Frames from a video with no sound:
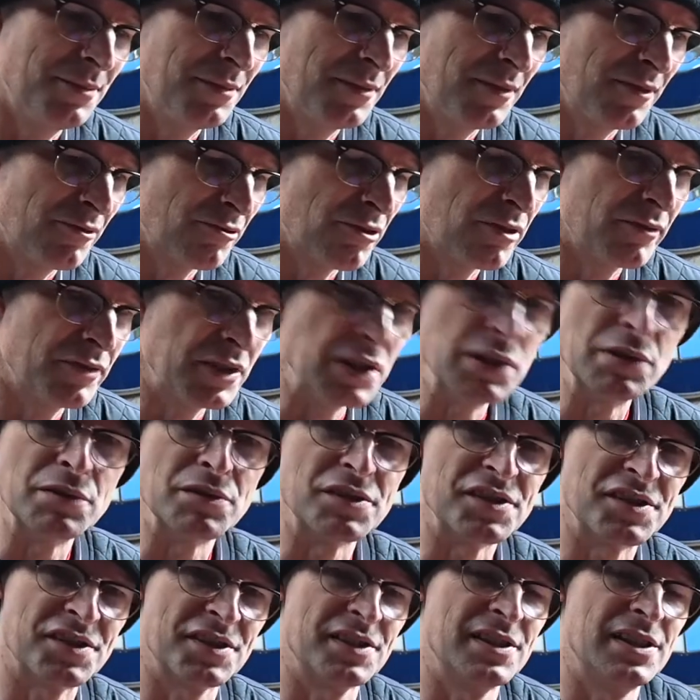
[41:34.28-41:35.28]

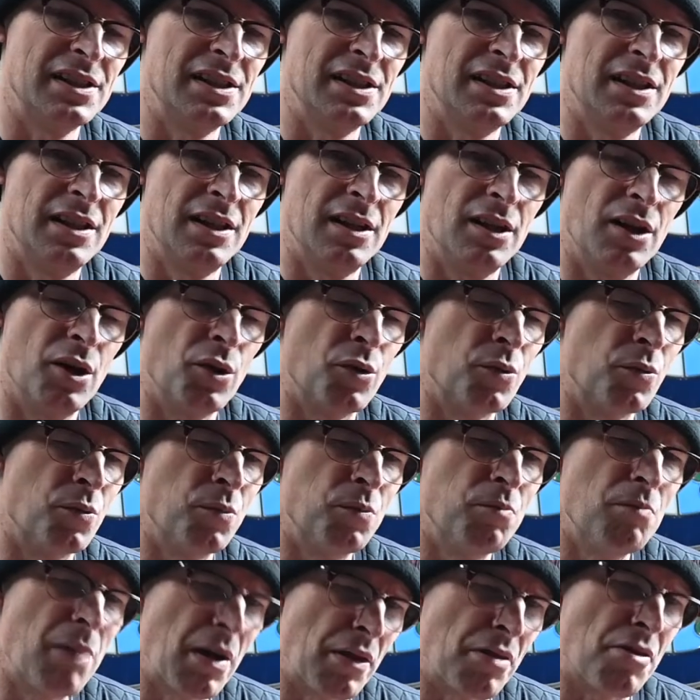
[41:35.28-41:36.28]
reviews a
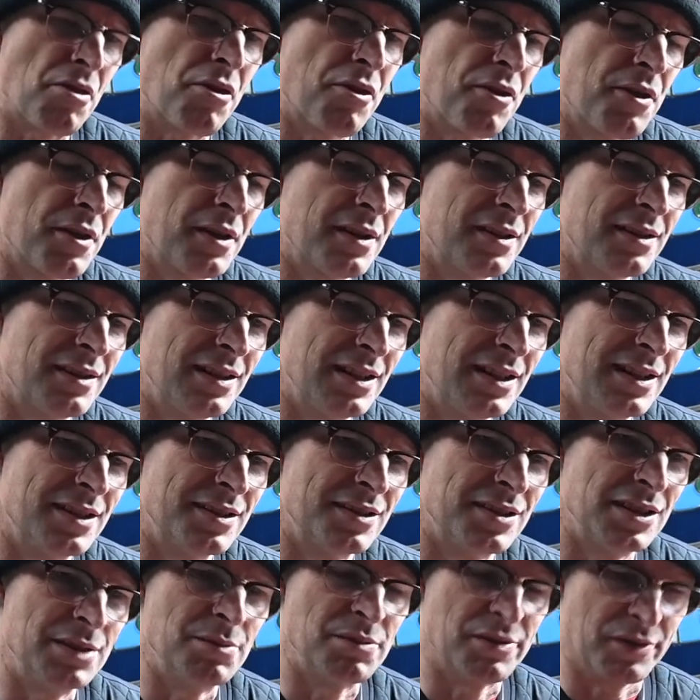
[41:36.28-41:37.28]
month in
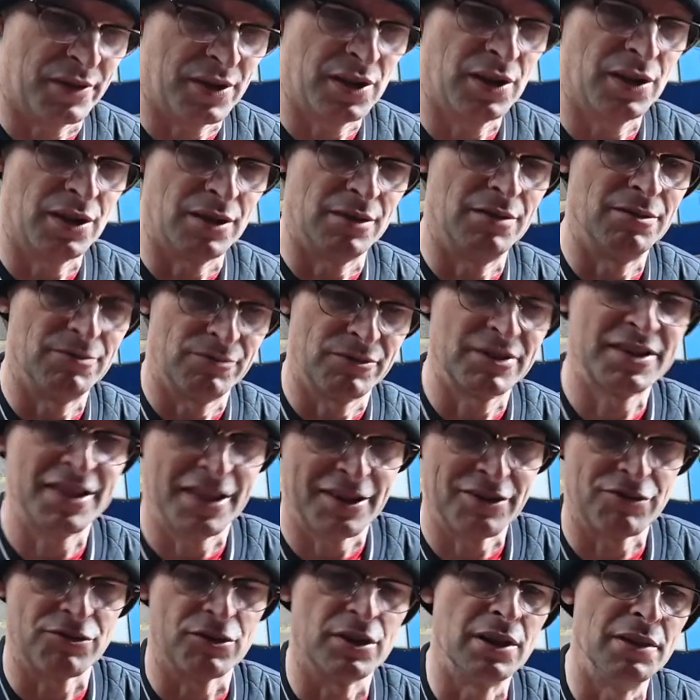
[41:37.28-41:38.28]
terms of car
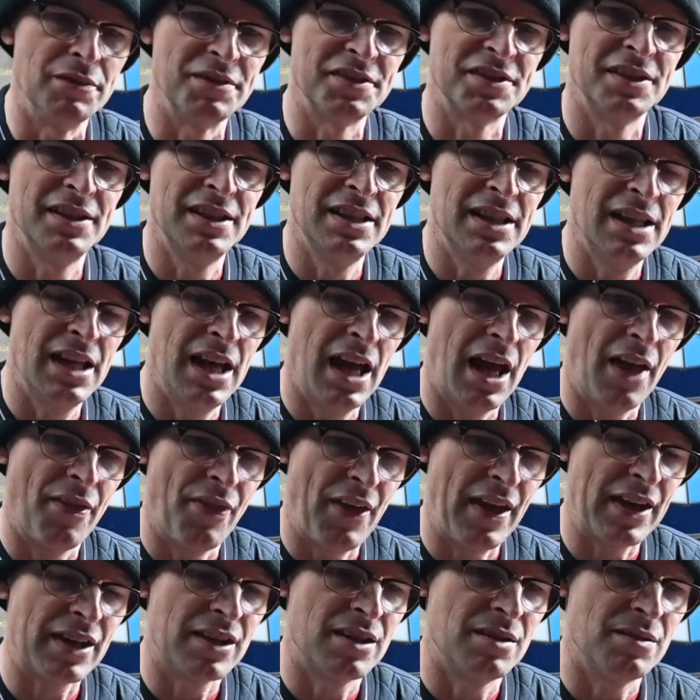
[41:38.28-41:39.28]
test drives, and
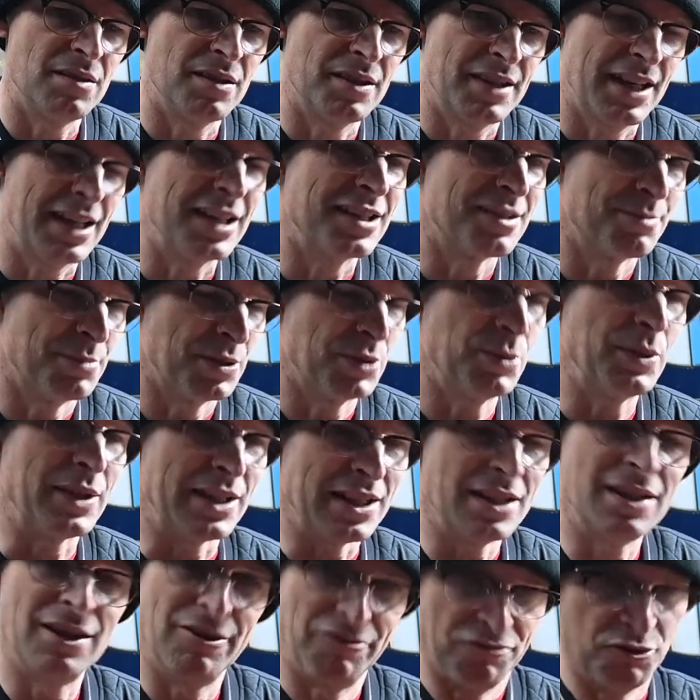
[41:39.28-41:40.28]
that is
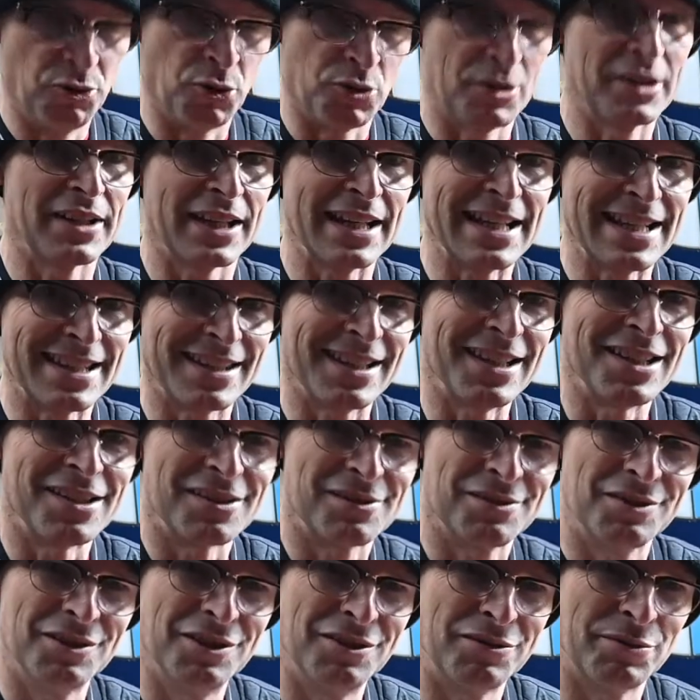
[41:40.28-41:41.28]
between 4 and 8
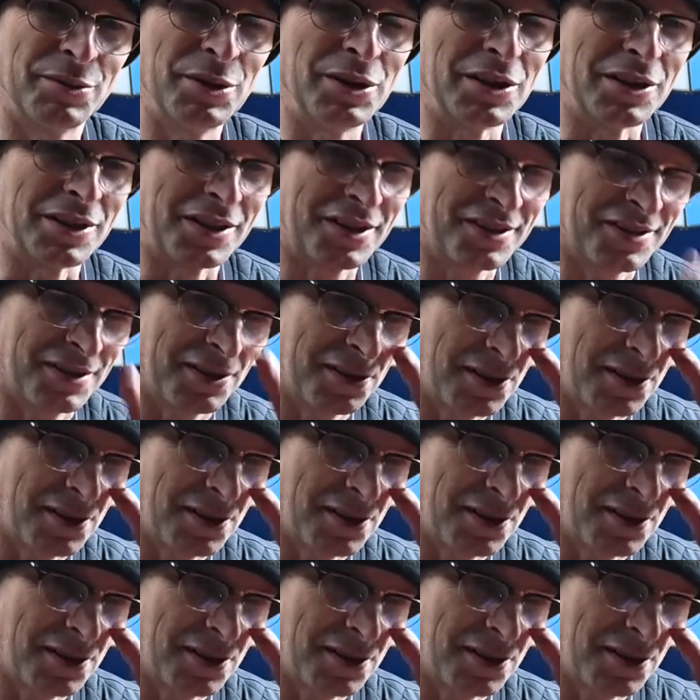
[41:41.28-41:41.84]
days of work, so